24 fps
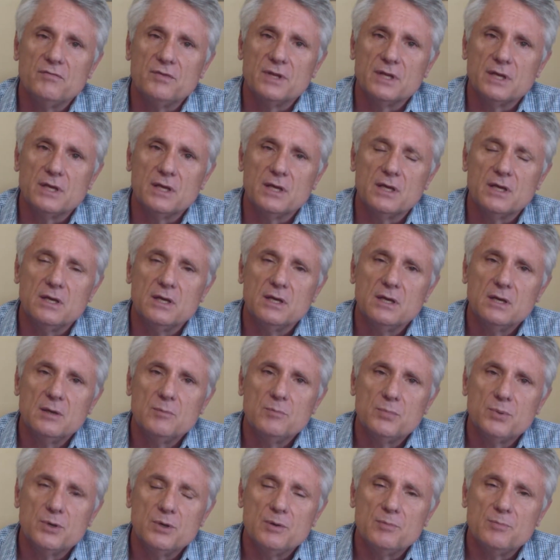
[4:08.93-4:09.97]
the
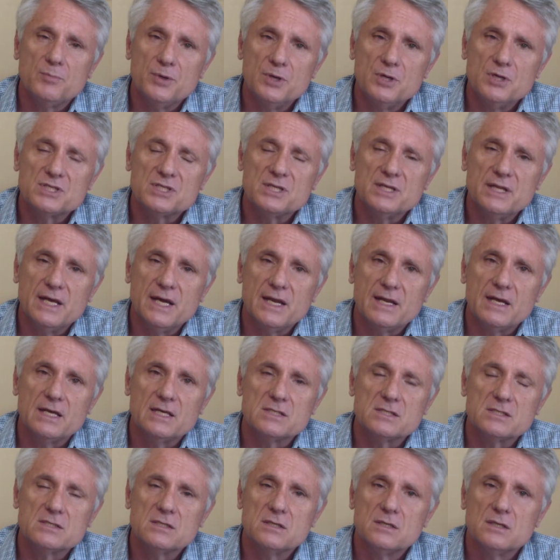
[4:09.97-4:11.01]
person that
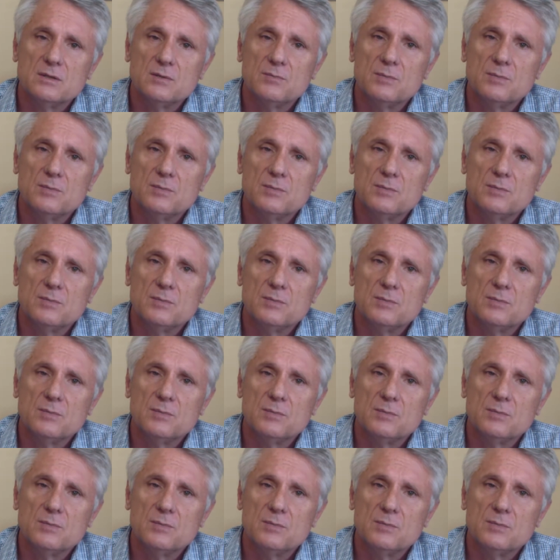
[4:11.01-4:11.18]
has